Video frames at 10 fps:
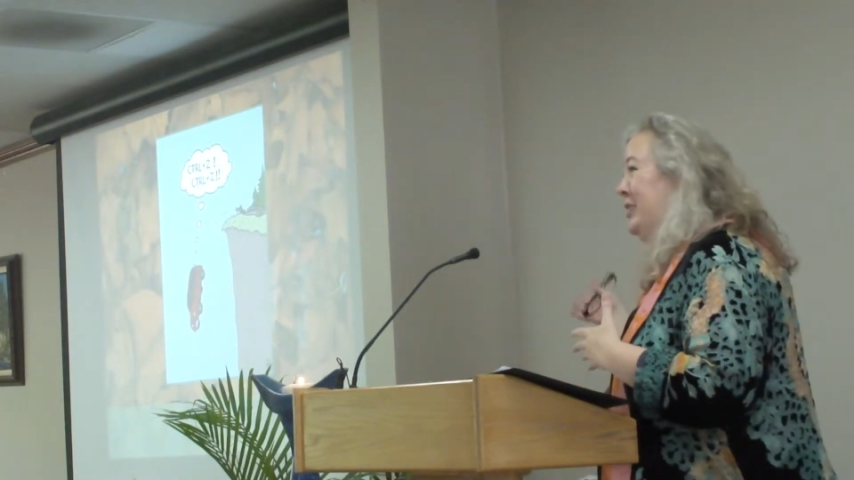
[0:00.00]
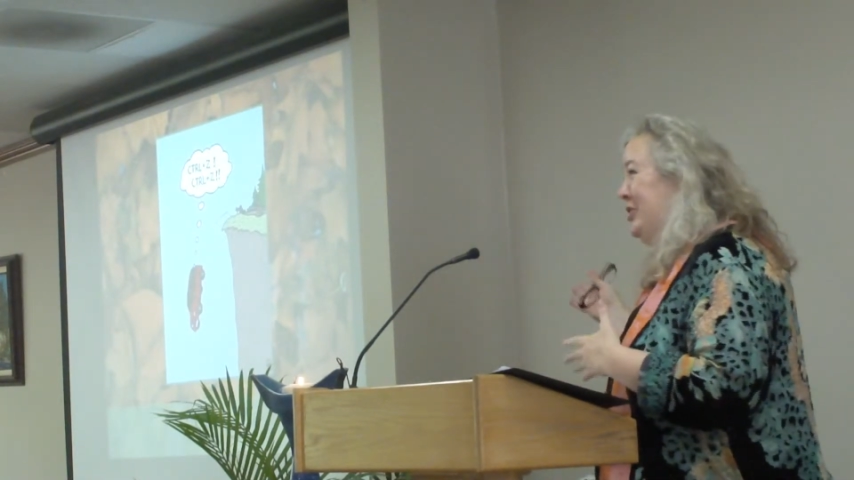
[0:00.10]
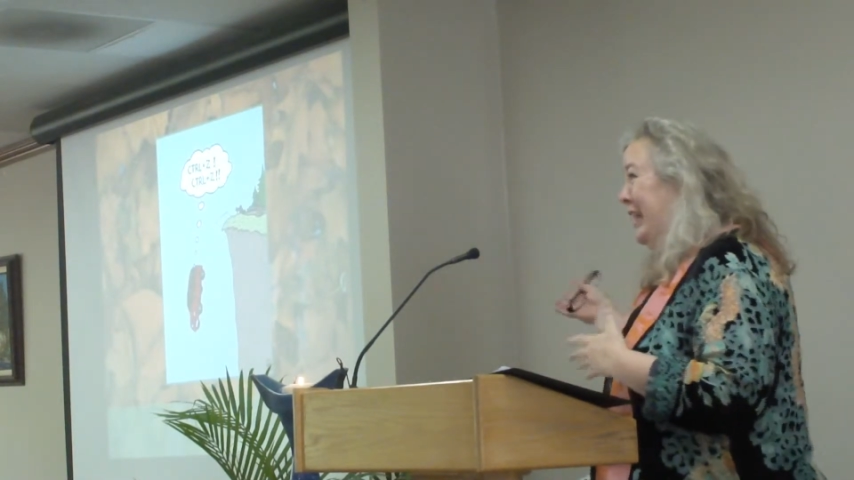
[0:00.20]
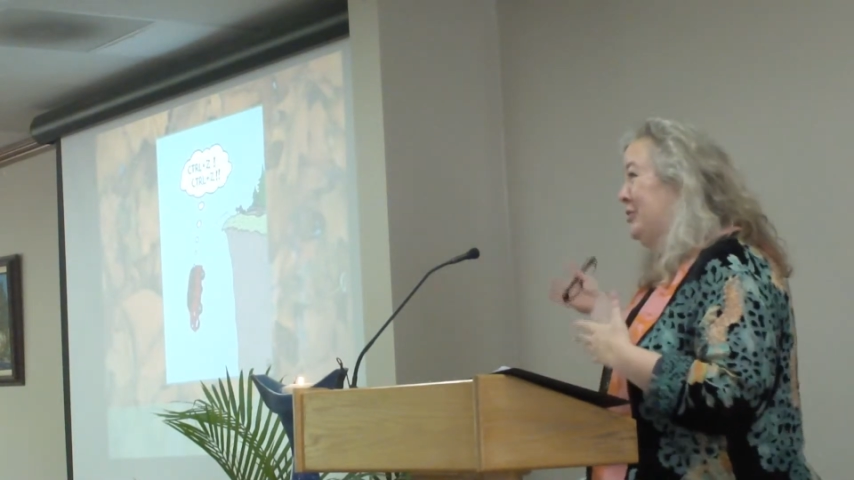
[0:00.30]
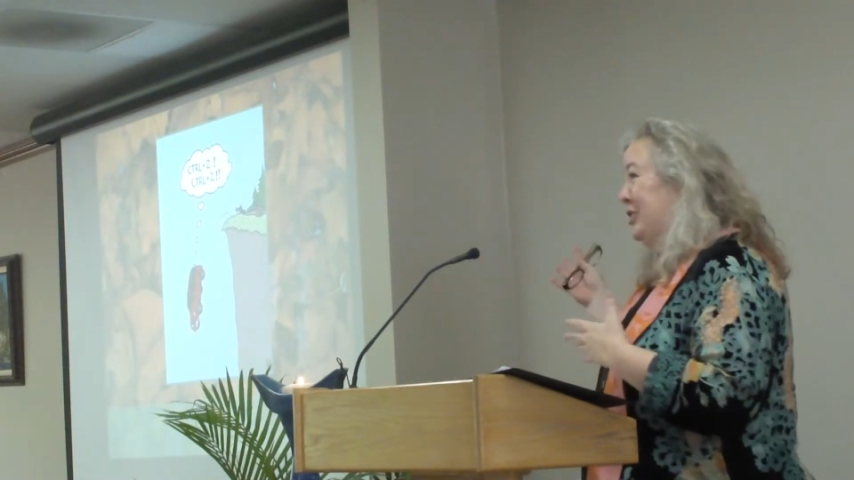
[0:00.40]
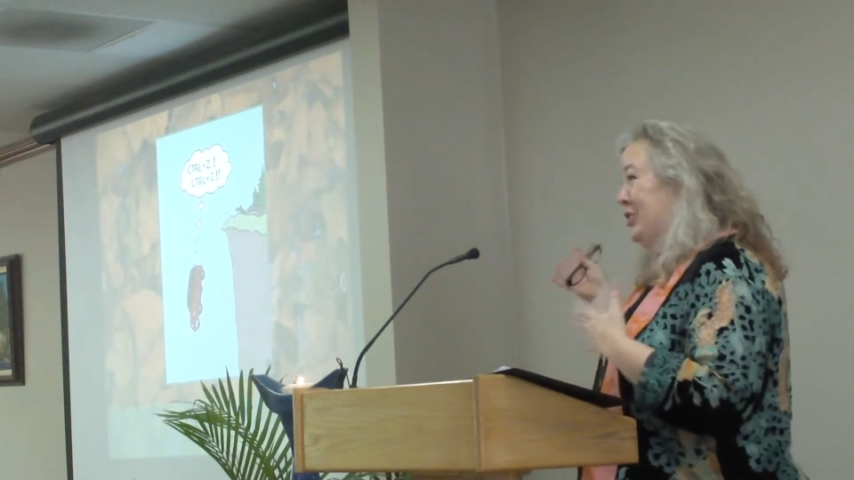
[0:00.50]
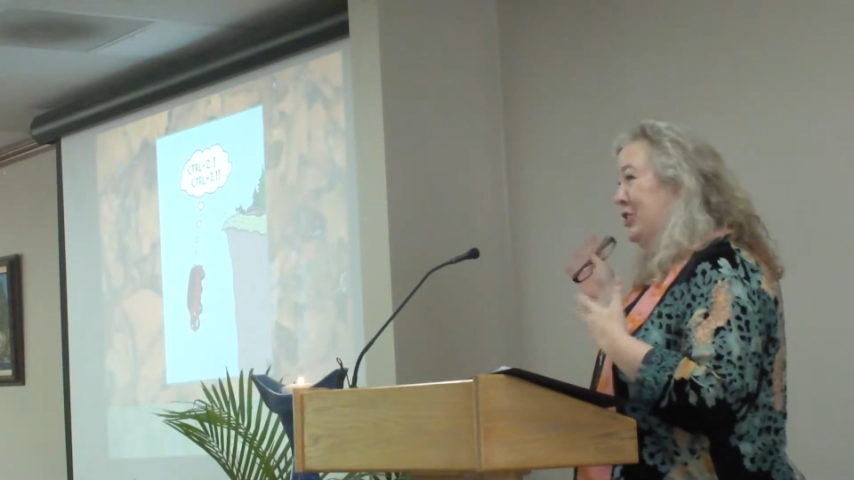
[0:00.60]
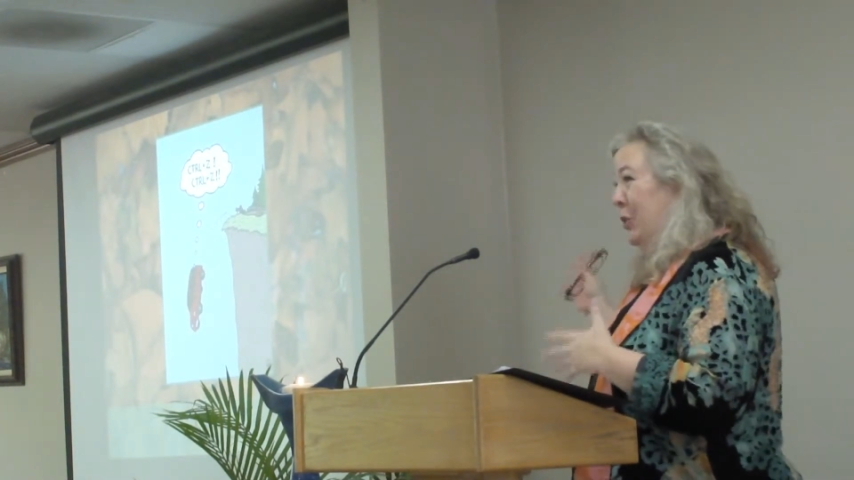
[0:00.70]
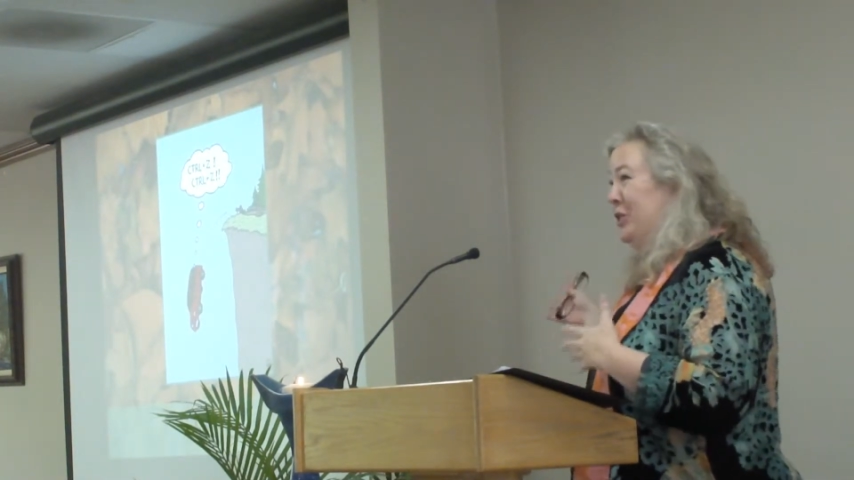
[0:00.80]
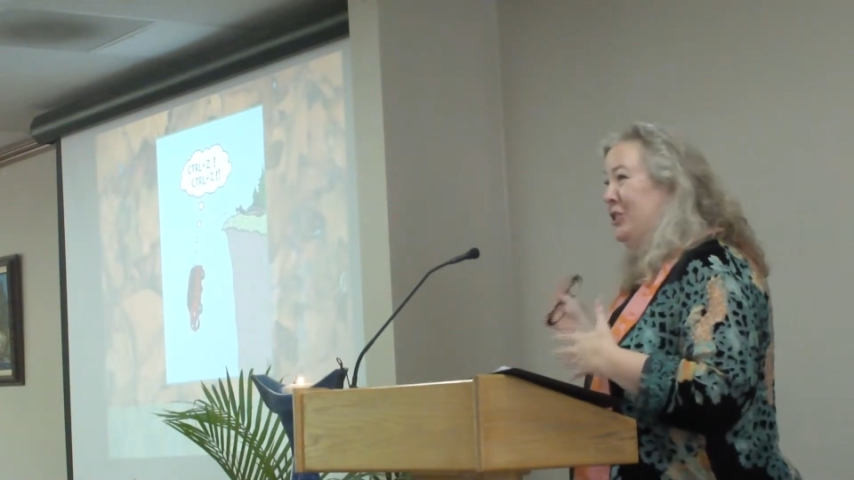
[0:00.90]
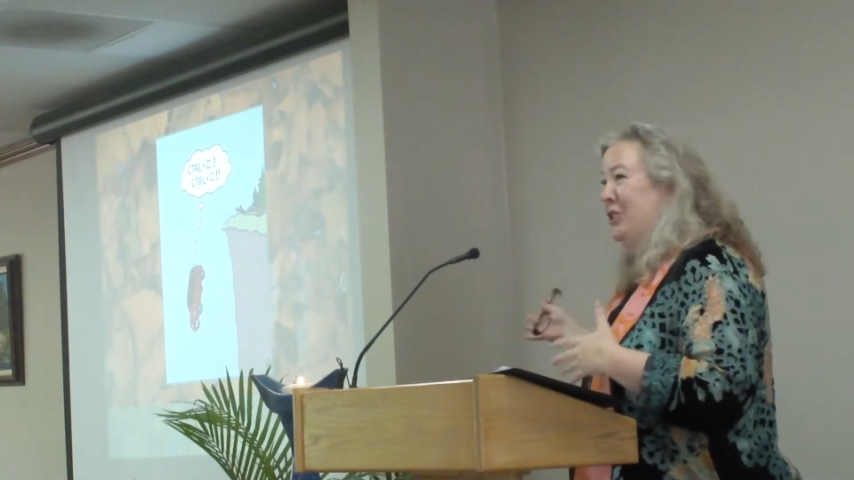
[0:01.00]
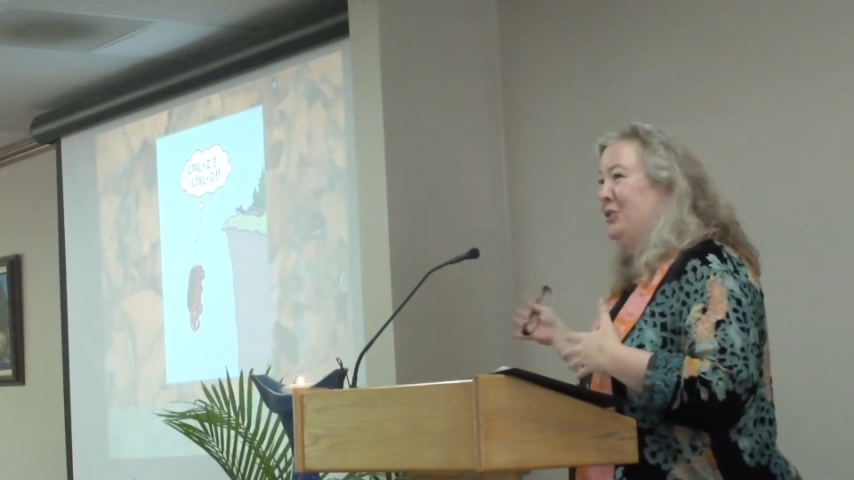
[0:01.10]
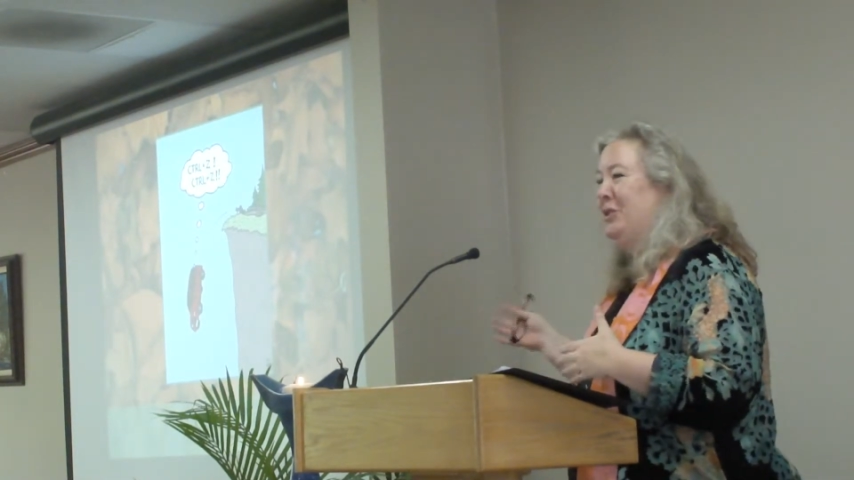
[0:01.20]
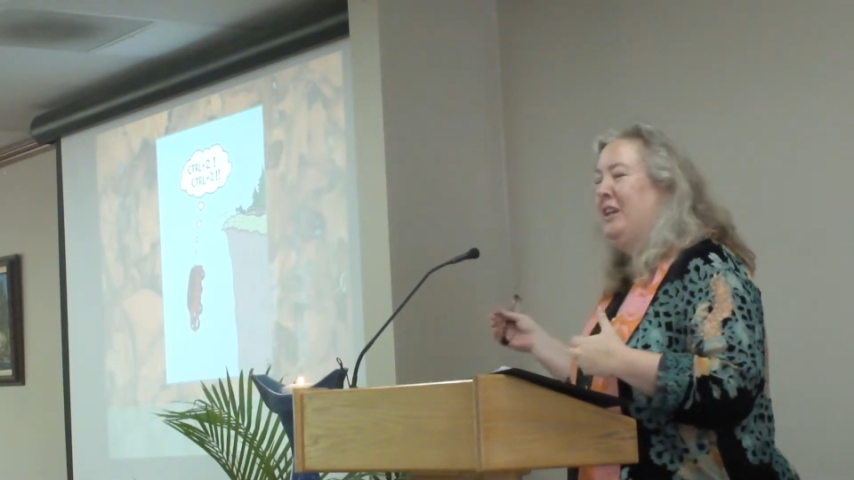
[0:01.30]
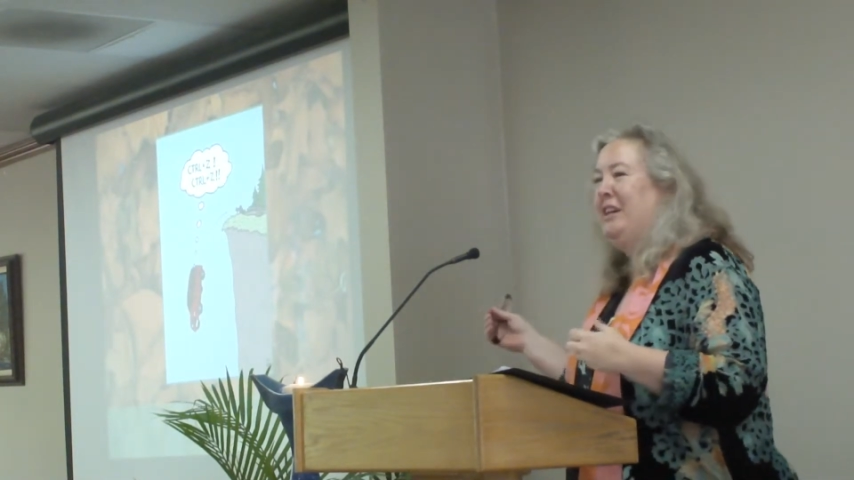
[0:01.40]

here today, I was going to show it to you,